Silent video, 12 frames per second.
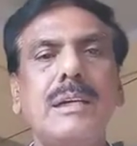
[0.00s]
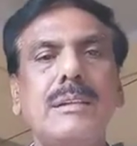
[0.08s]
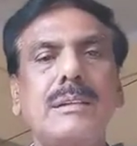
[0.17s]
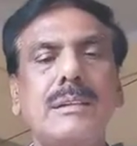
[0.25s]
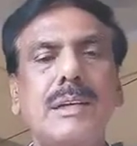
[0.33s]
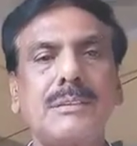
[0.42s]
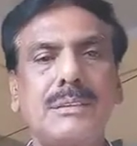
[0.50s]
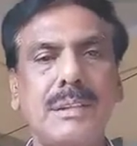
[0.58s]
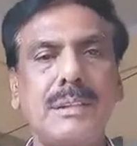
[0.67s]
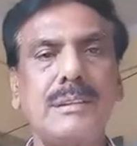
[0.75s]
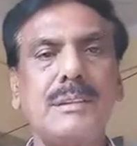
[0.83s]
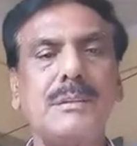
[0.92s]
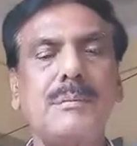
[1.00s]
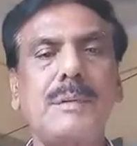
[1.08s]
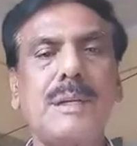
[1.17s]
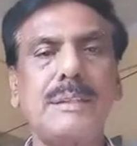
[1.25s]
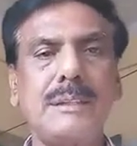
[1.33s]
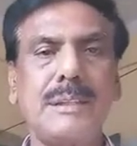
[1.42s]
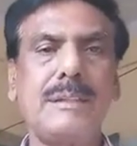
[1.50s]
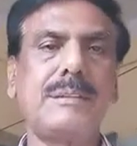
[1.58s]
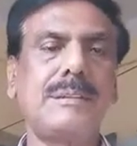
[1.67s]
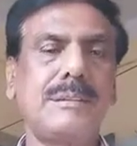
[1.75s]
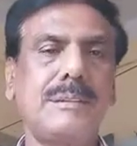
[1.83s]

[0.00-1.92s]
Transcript: substance present.